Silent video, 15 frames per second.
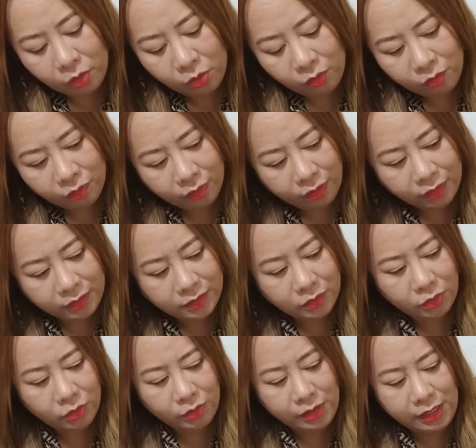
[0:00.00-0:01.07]
cover.
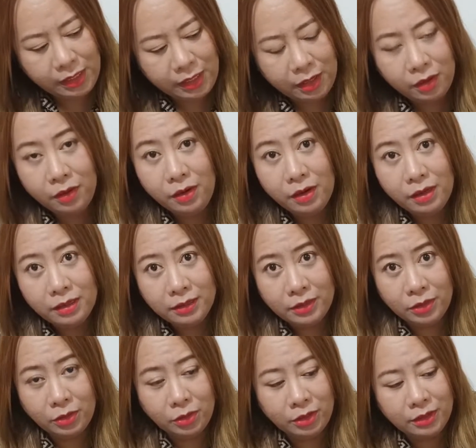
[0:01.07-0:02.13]
So here,
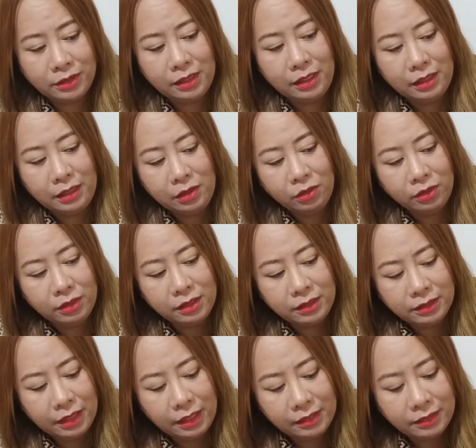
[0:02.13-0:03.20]
so just take a look at
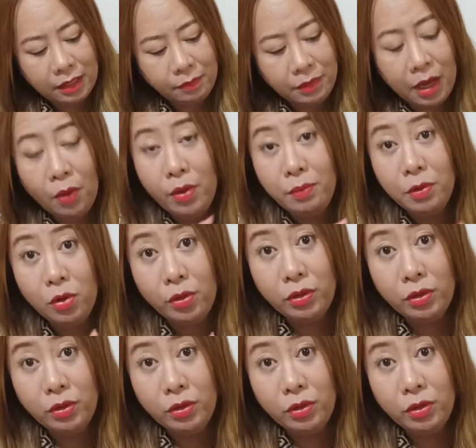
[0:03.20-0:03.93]
this, guys. And now I'm